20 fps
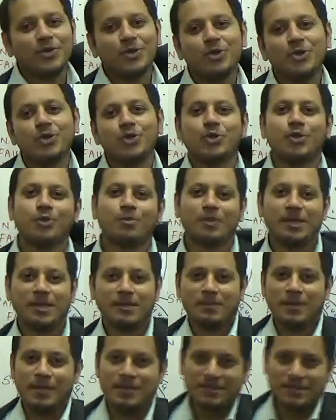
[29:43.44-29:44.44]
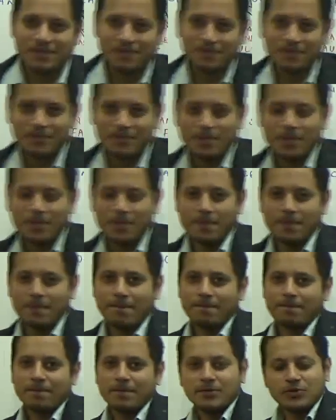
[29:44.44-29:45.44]
Europe ke paas.
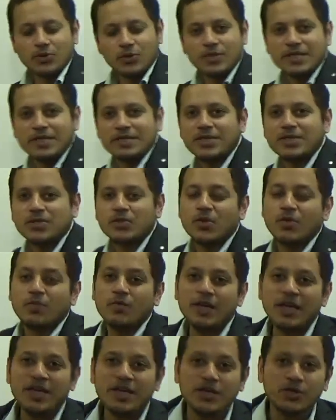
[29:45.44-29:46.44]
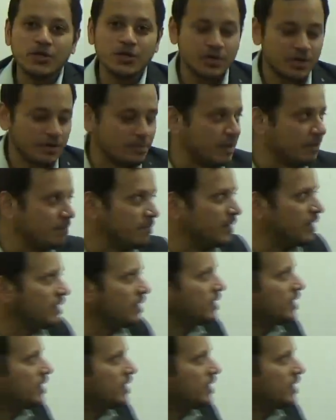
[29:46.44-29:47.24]
So this is the way you remember